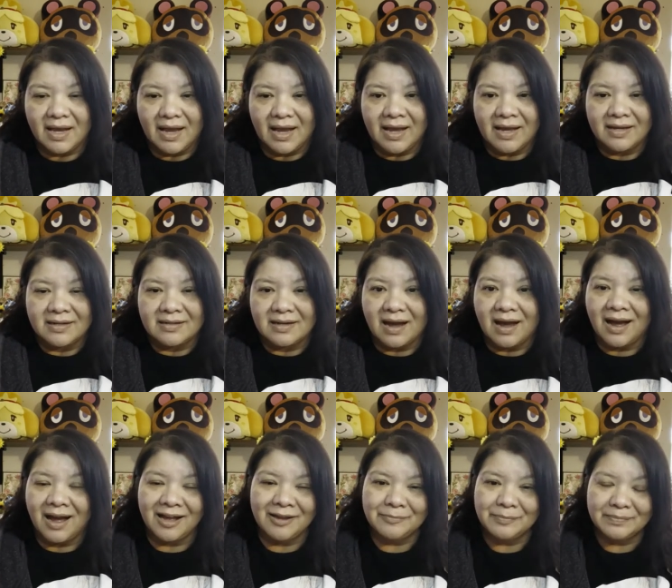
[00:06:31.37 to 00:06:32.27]
And
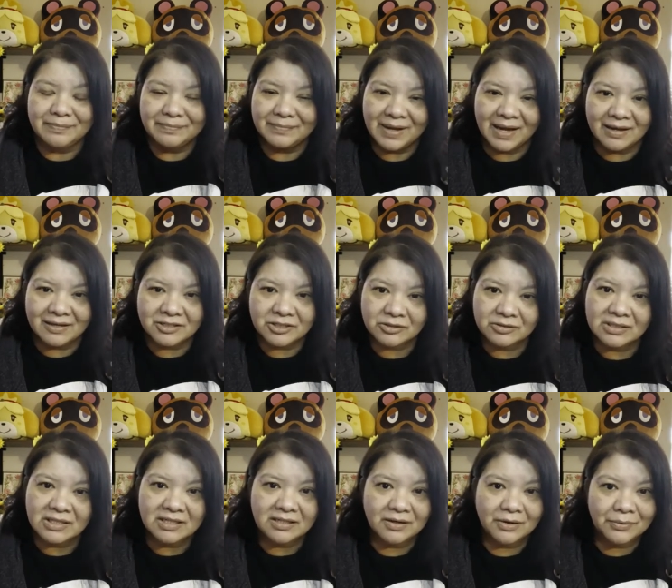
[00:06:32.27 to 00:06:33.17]
I'm
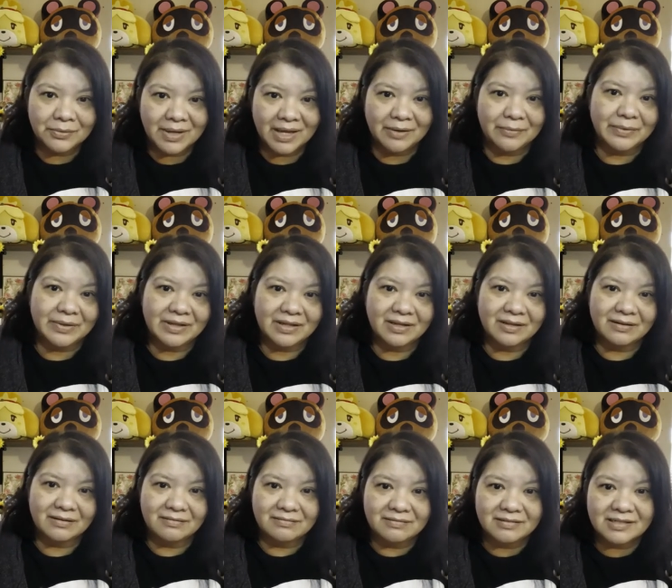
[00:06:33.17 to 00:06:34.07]
actually okay with
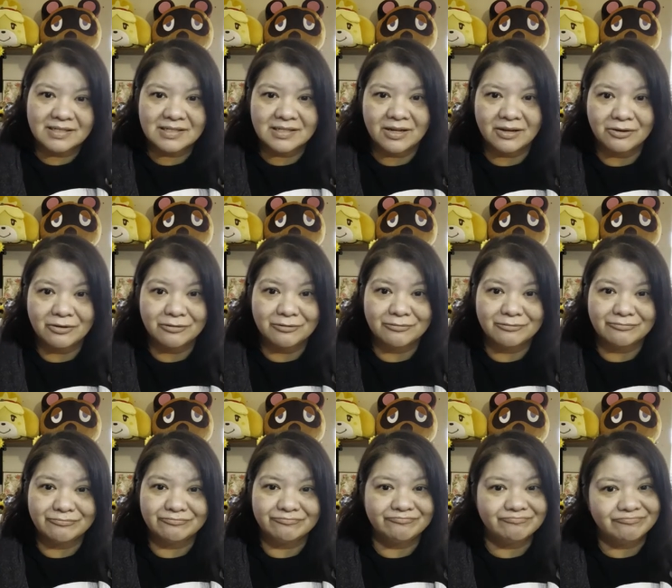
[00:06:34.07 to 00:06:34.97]
it. So
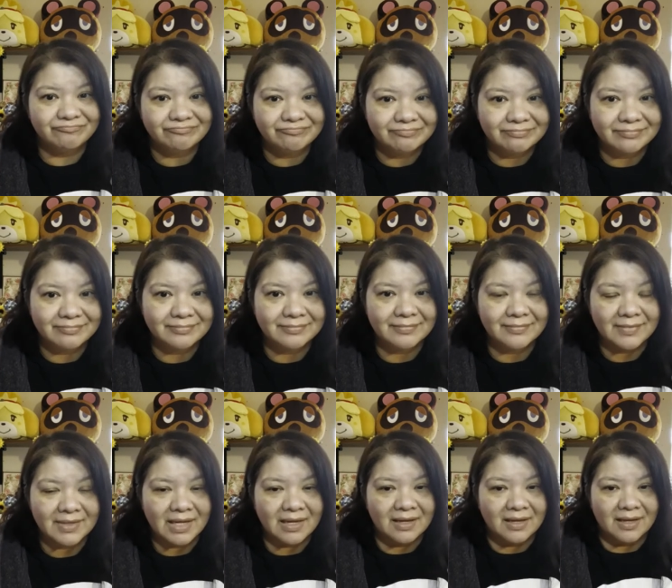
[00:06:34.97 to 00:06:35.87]

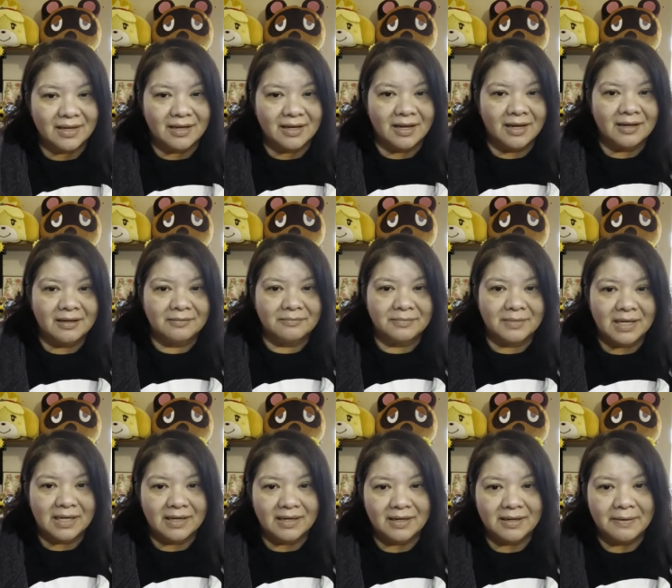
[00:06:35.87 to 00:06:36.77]

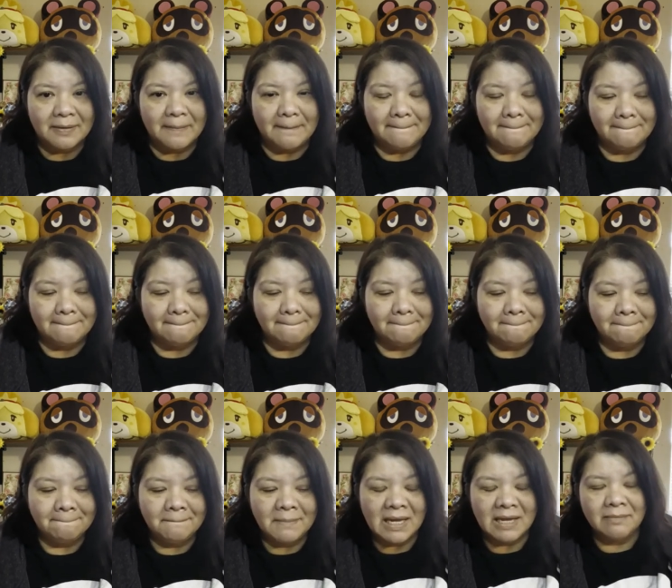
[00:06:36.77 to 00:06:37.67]
um
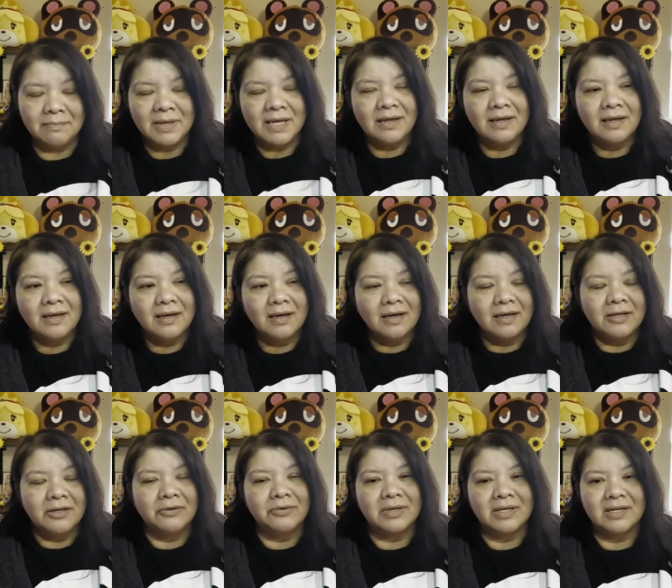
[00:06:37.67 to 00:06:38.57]
maybe
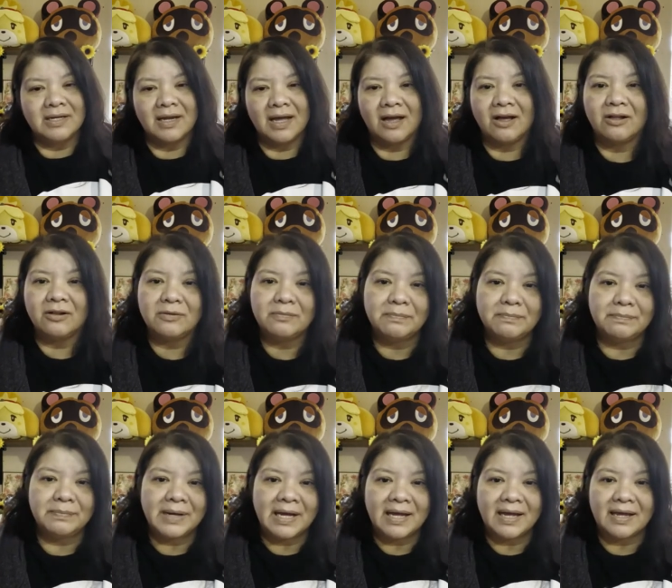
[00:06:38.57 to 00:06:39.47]
you can
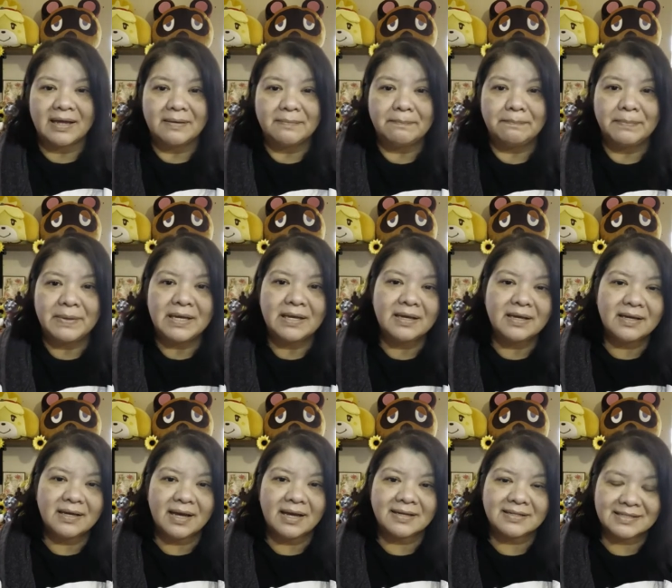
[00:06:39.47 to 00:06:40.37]
help by
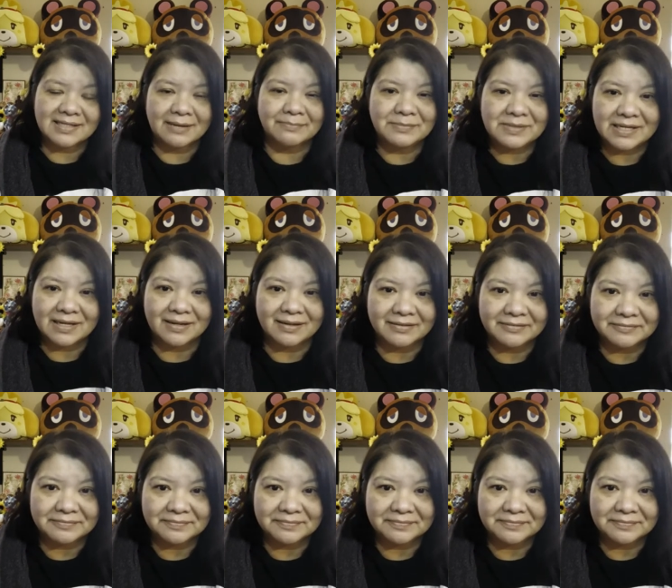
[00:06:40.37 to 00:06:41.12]
being accepting